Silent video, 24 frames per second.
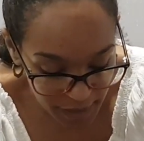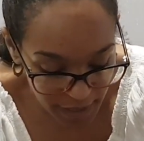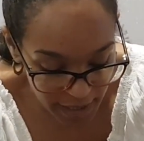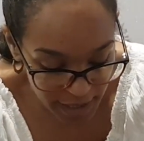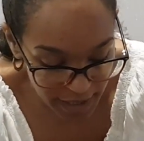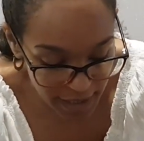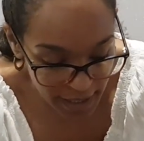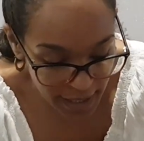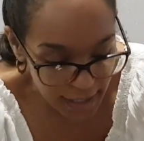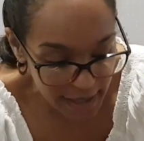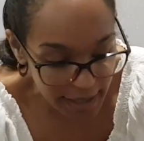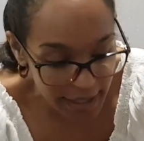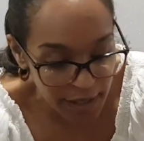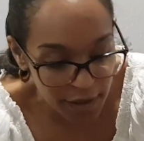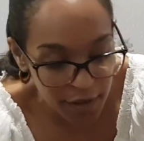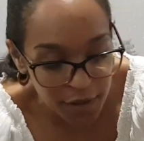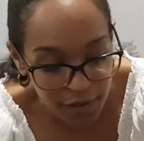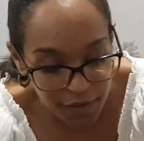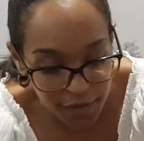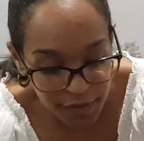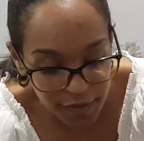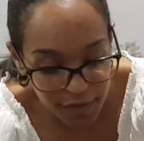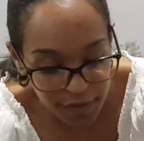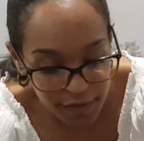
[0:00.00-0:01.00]
let's take that
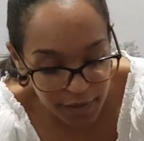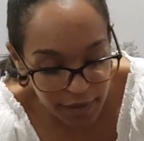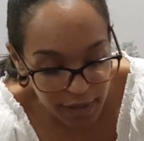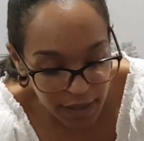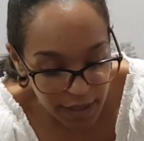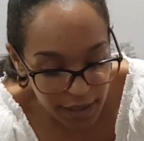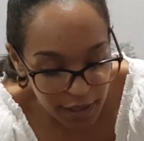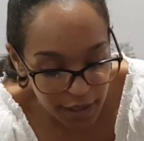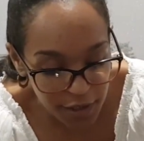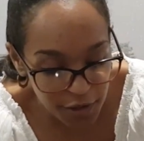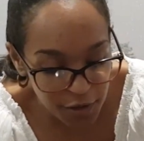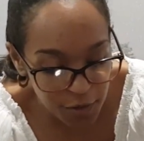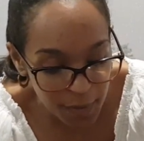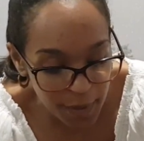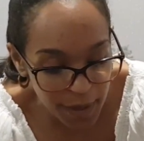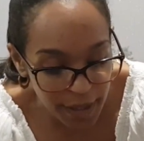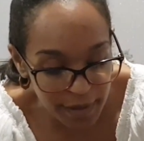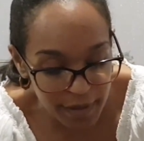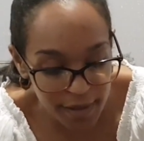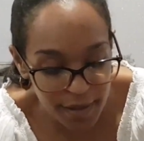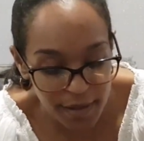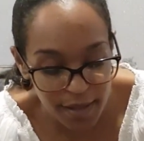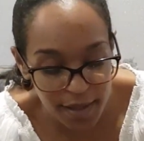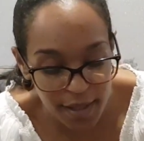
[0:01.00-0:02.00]
off and then you'll be
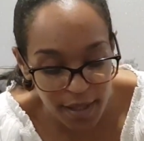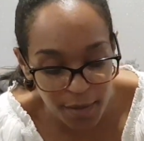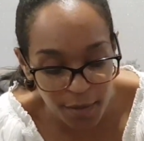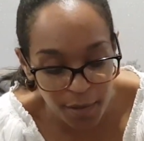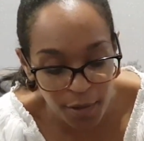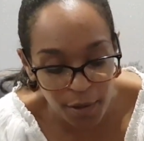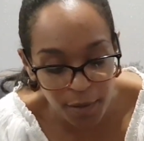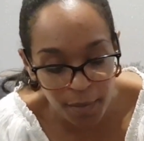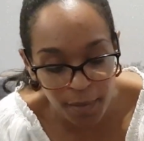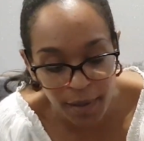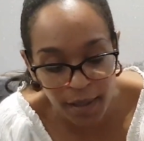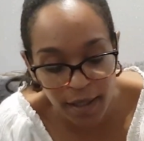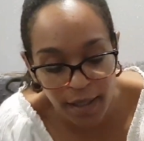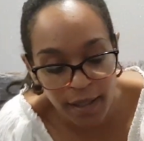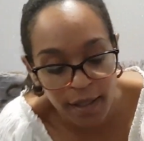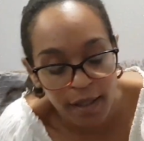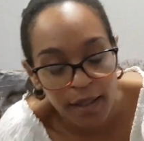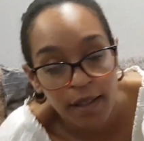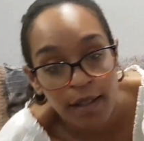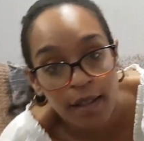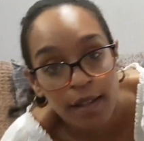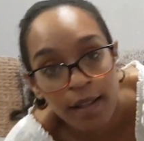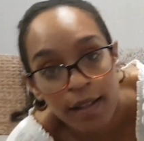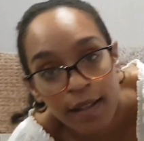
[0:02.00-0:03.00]
able to see properly.
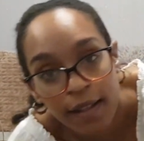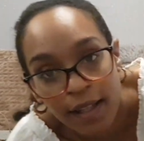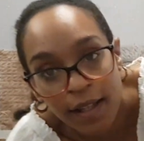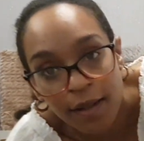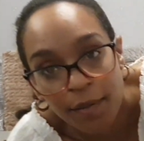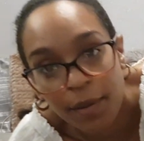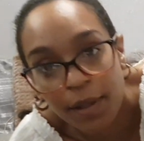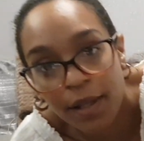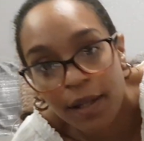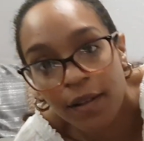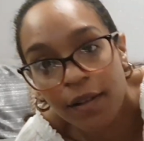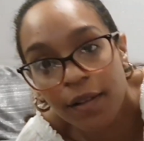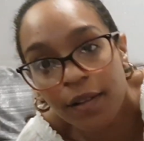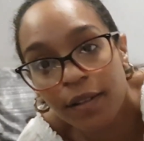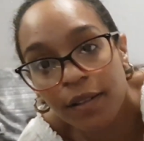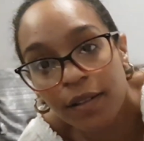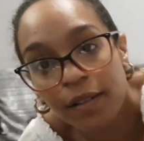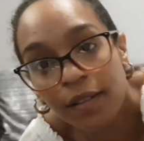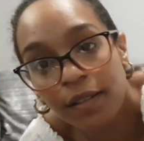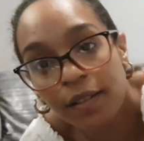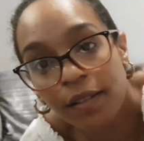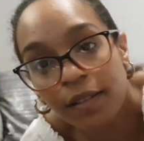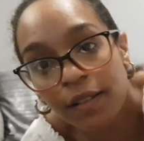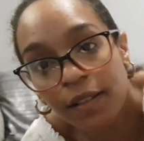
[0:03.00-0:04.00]
There we go.
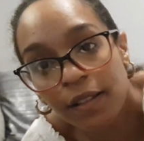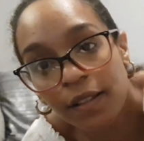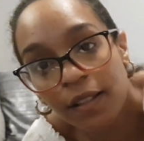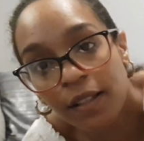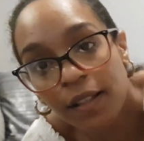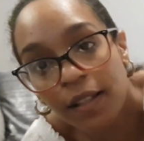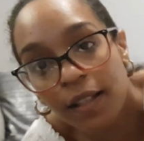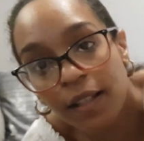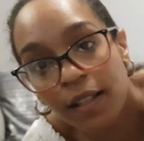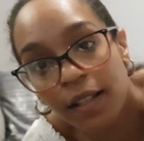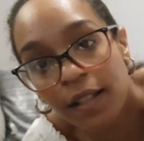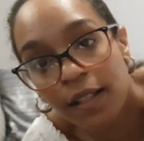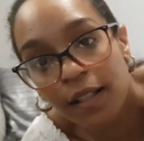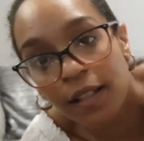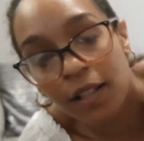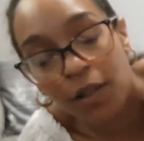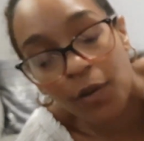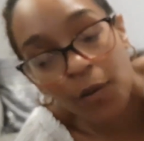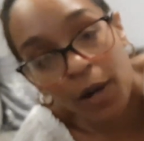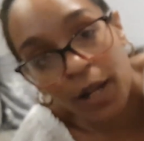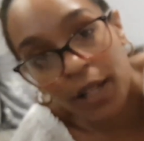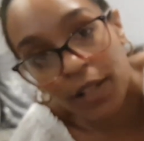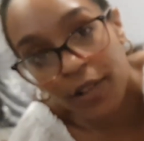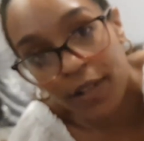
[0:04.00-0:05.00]

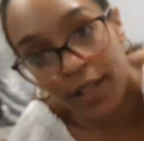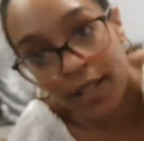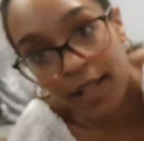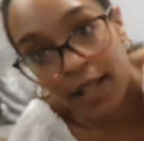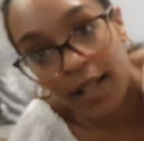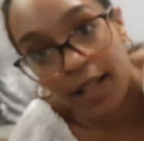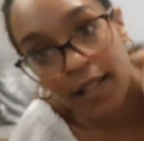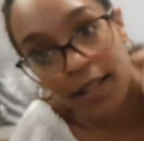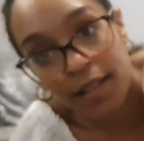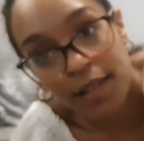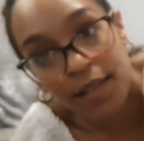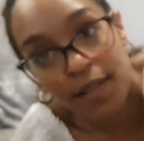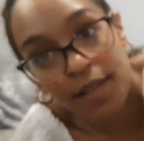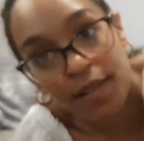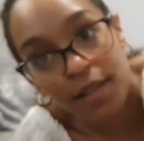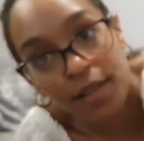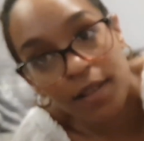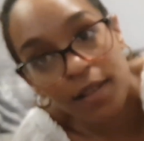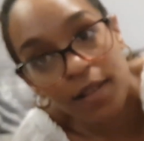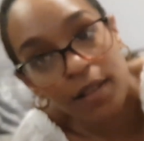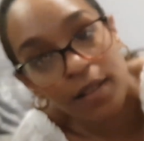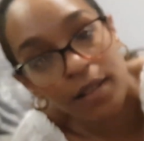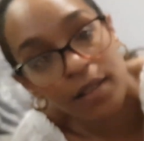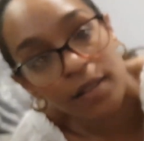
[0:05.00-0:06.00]
Quite nice colours.
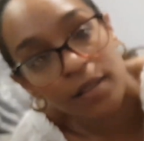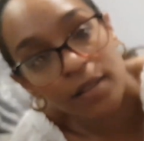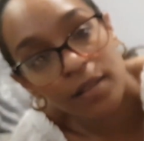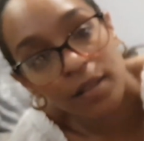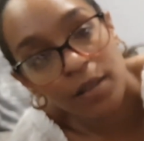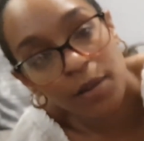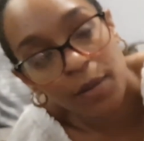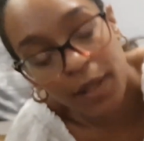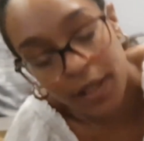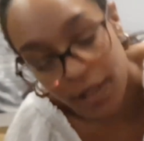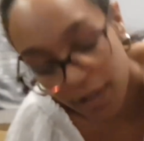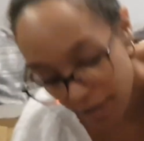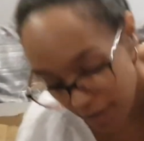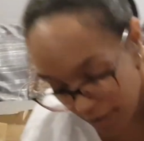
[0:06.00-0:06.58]
Quite